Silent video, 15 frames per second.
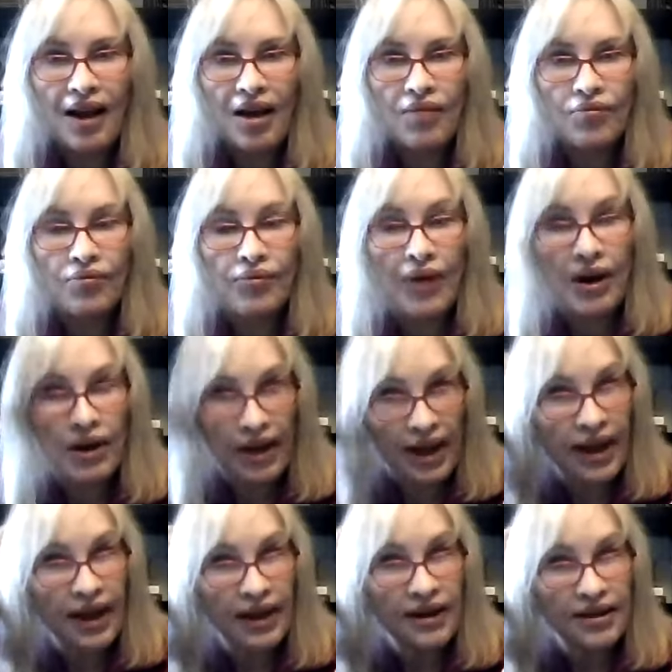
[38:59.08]
but
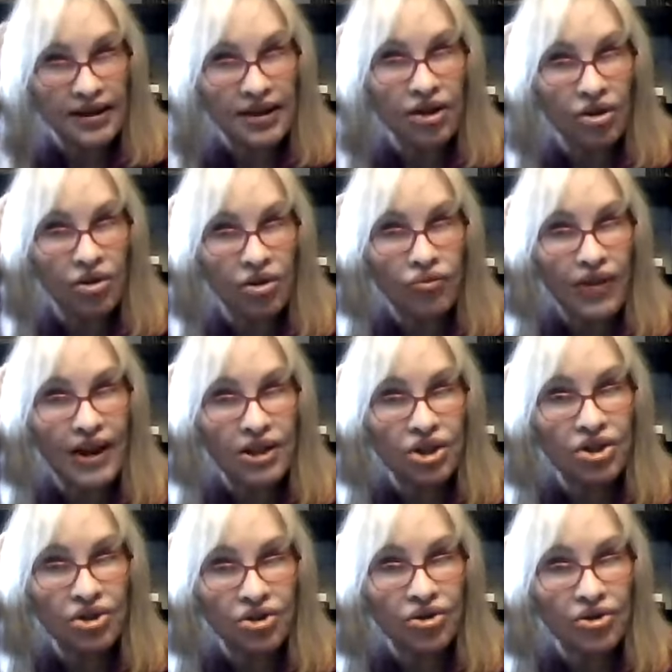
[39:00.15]
it still
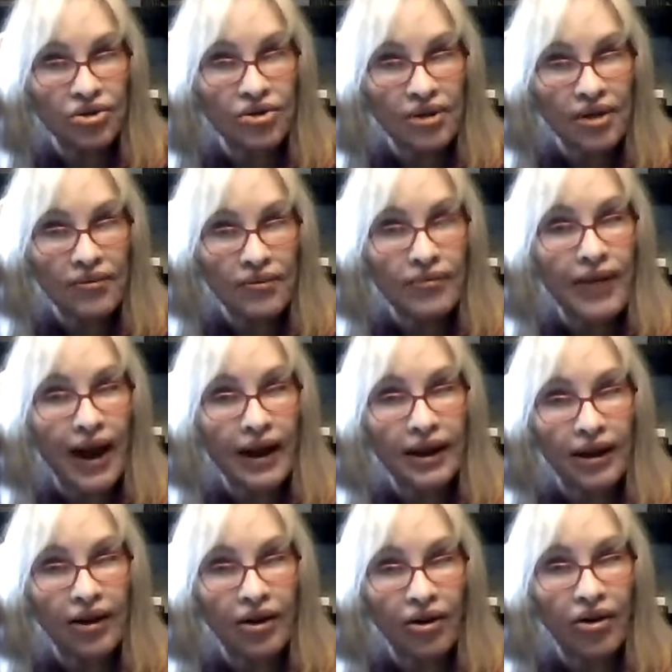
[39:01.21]
registers back
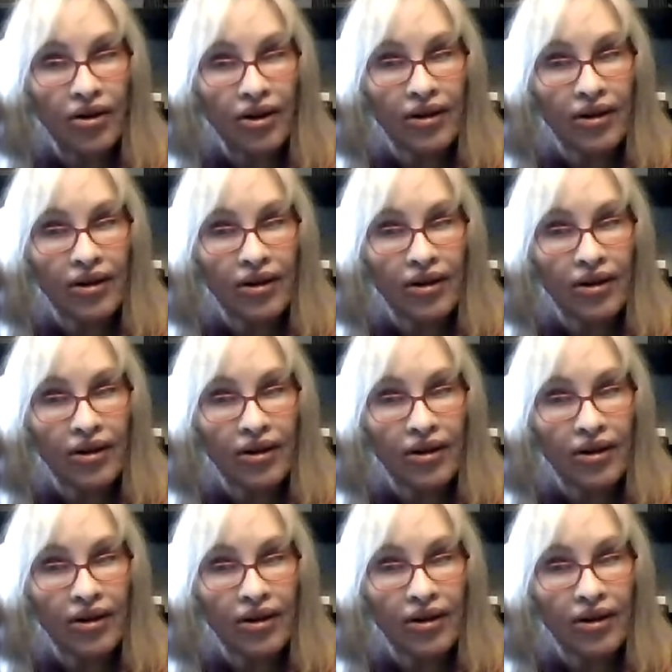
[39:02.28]
here